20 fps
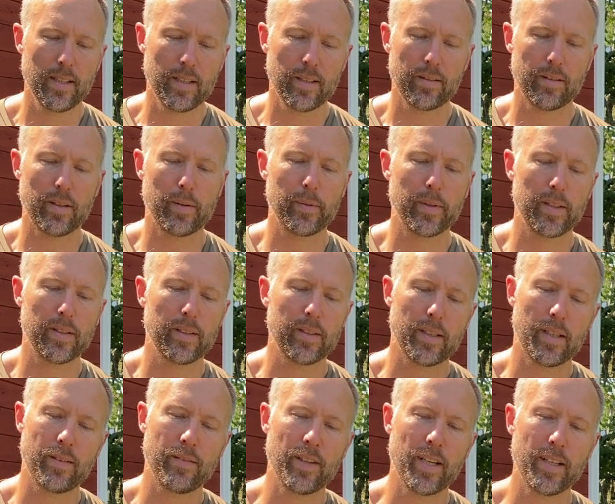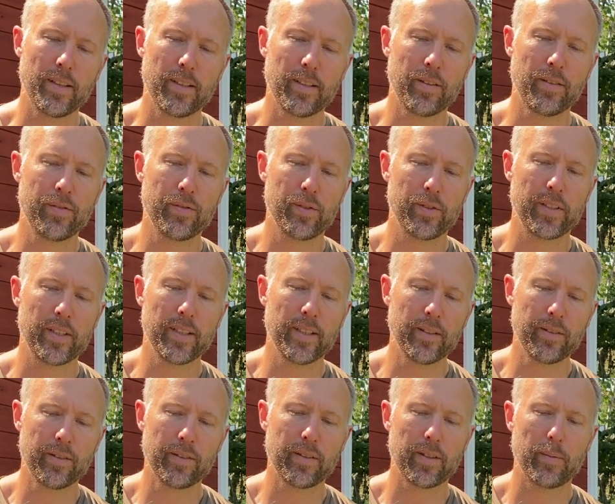So I mean, I've had this for
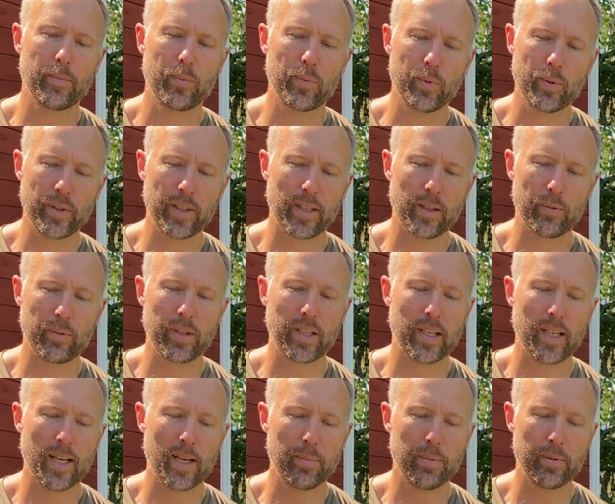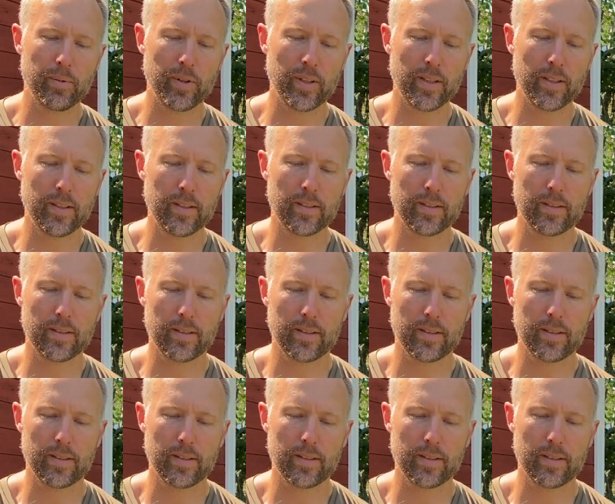years. I'm really happy with it.